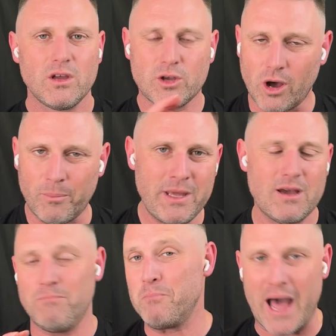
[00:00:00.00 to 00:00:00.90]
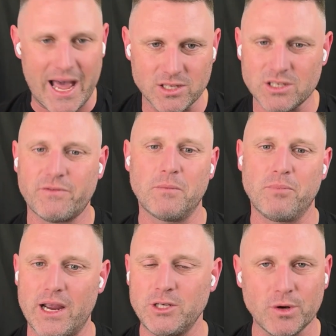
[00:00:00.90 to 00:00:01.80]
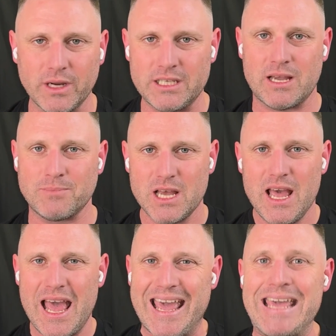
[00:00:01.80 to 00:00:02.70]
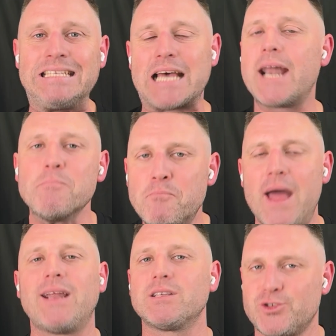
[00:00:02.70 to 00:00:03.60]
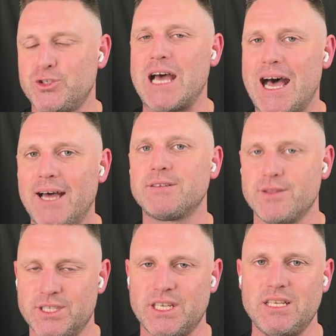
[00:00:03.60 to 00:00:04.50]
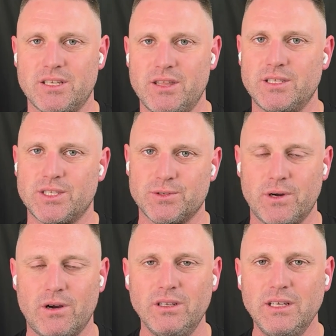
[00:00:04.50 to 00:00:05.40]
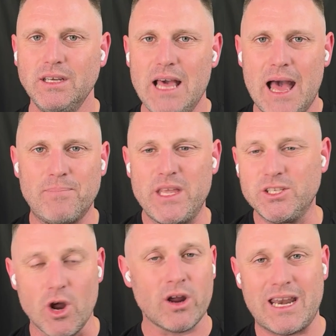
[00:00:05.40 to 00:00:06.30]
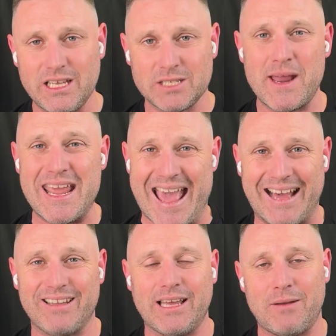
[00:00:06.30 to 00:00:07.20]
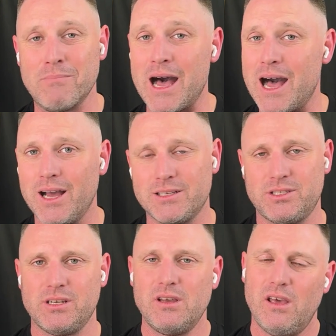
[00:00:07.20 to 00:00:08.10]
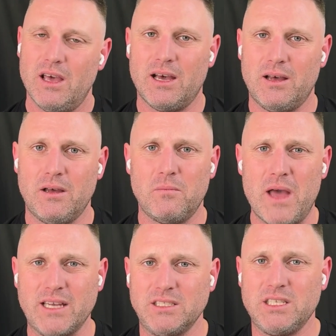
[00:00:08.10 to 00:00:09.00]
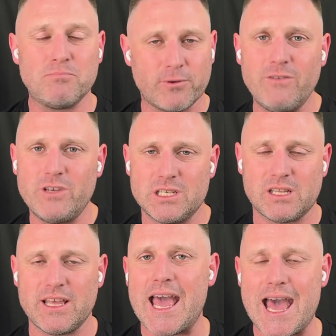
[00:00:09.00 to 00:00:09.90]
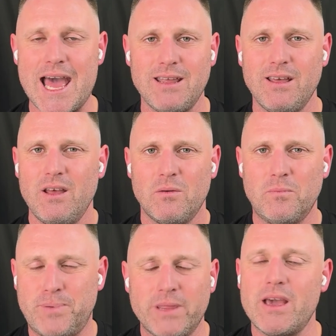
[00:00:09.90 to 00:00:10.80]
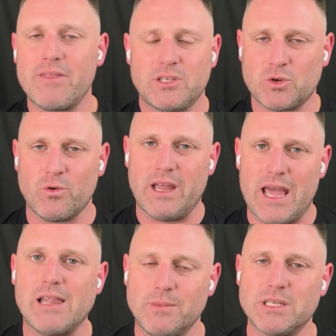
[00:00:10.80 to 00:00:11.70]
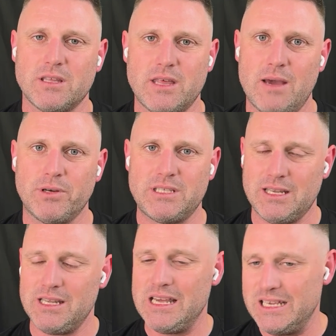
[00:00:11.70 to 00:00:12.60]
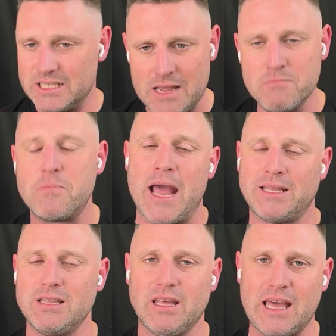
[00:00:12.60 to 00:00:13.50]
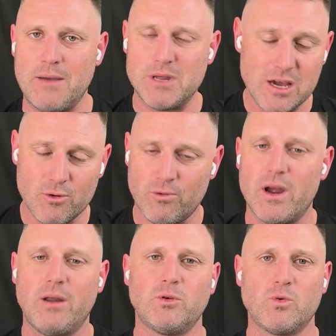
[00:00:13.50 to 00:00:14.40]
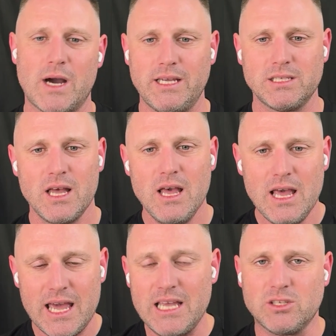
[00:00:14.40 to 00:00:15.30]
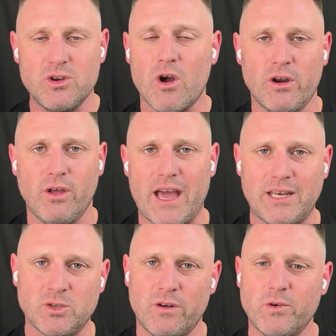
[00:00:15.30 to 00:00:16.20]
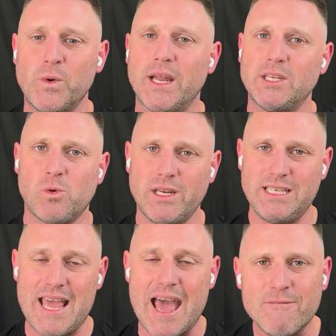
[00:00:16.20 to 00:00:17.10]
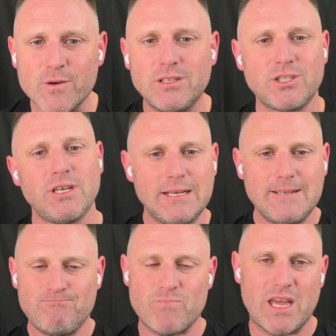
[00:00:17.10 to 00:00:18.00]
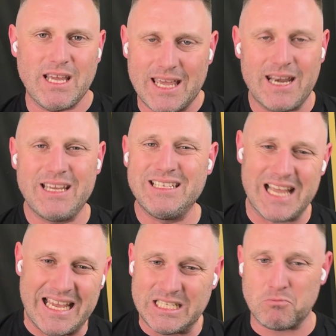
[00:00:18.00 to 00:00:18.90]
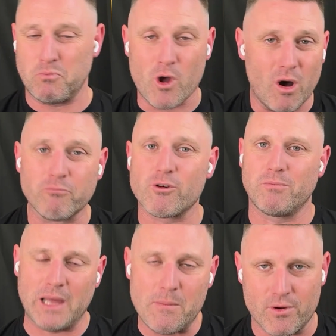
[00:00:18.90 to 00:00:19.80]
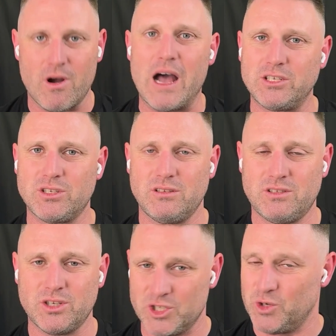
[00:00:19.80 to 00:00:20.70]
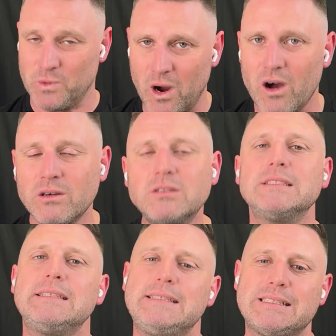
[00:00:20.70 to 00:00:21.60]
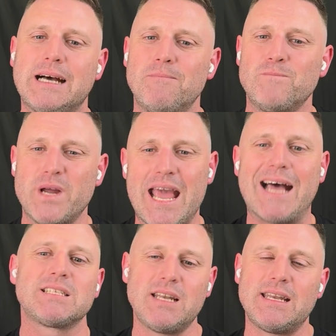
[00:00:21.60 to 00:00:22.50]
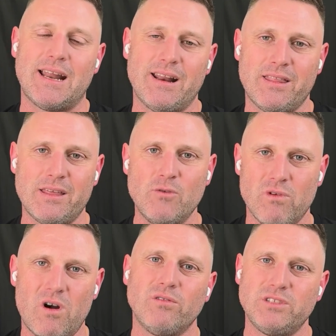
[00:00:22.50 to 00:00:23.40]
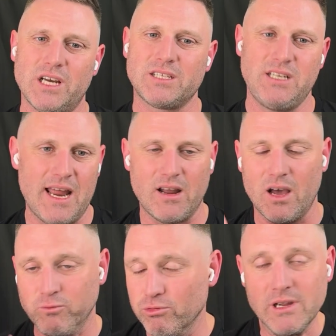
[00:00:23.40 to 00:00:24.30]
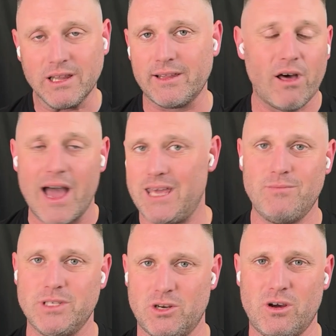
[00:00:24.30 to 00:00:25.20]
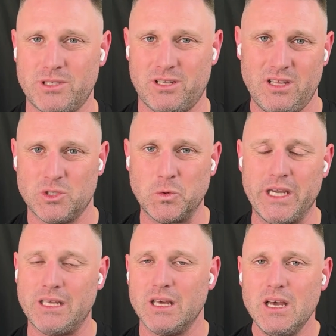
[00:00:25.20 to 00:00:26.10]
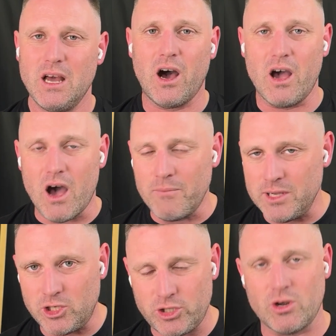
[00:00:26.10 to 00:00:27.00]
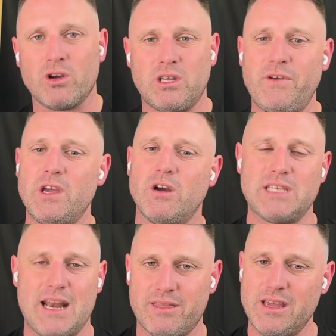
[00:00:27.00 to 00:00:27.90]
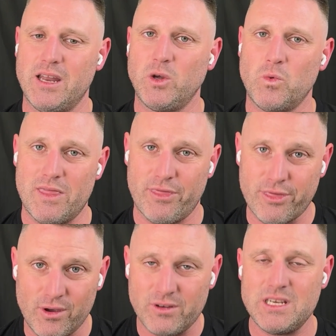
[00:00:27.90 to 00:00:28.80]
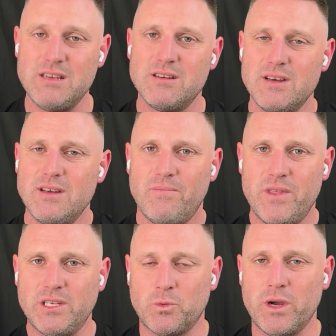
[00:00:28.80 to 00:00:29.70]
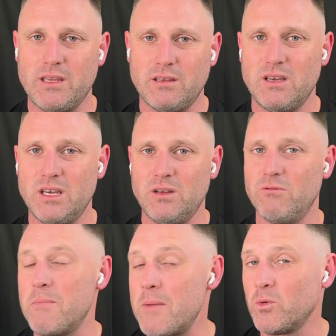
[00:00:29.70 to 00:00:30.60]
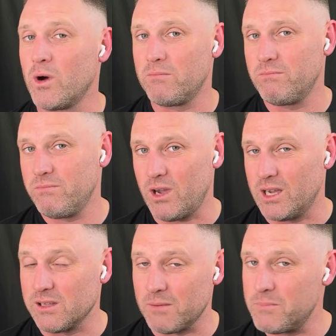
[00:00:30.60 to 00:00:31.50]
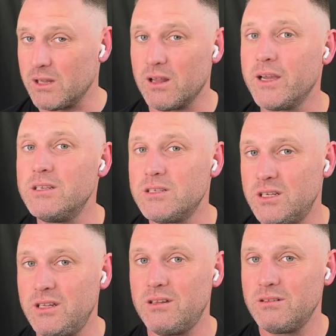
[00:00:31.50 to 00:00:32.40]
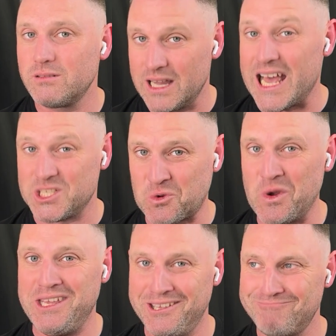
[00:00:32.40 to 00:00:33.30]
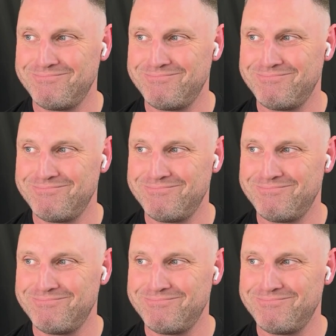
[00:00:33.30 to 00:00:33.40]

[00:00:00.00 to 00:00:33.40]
Copy and paste for Brayshaw, except he's had a better start to the season than Serong. He's not getting as many outlet marks as he previously had, but the other scoring elements are there protecting. He is impacting the game in incredible ways. He's knocking on that door of a 120 average. And again, he's comparably priced to Serong, but he hasn't done anything wrong just yet. I'd really like him as an option this week. I'd be shocked if he goes anything under 130 this week. Remember what guys like McCluggage did last week?